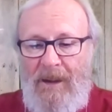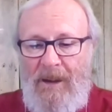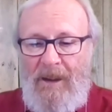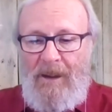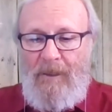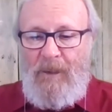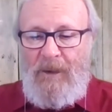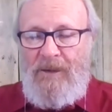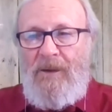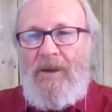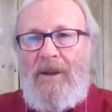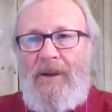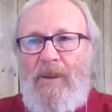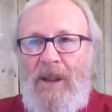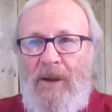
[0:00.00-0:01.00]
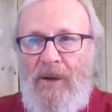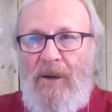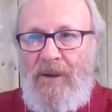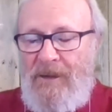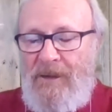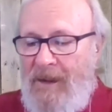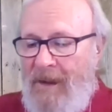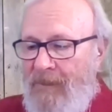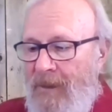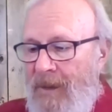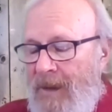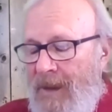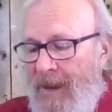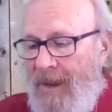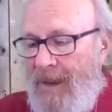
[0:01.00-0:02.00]
but certainly we heard
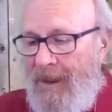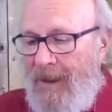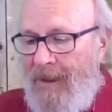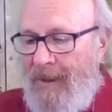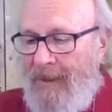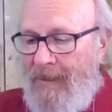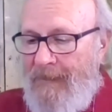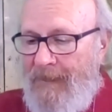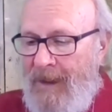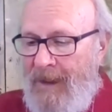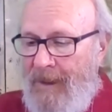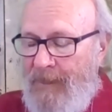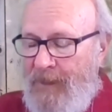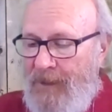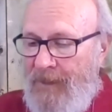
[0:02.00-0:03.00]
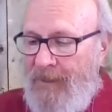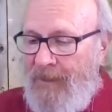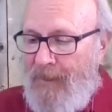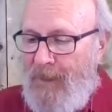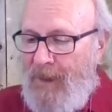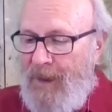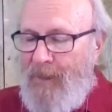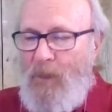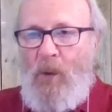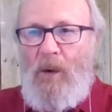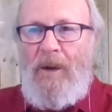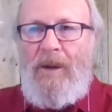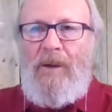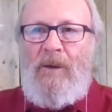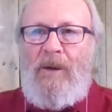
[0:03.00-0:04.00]
several, and I'm sure there are many
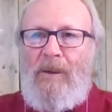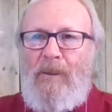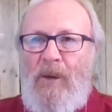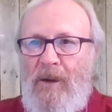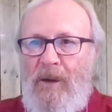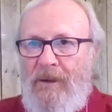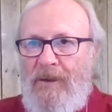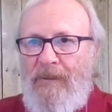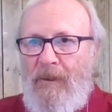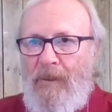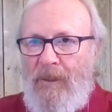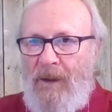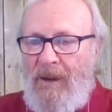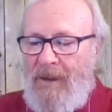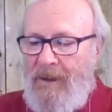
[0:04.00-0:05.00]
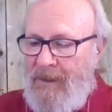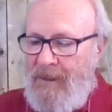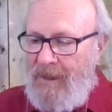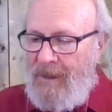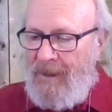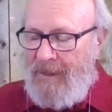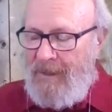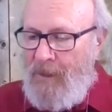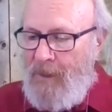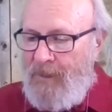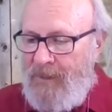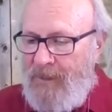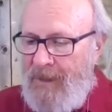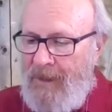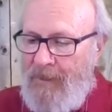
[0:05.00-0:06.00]
more that will emerge from the
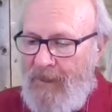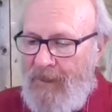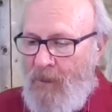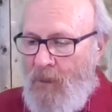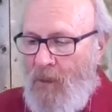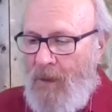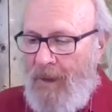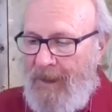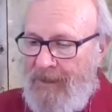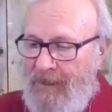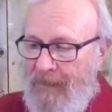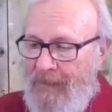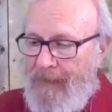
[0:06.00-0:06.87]
notes and the recordings.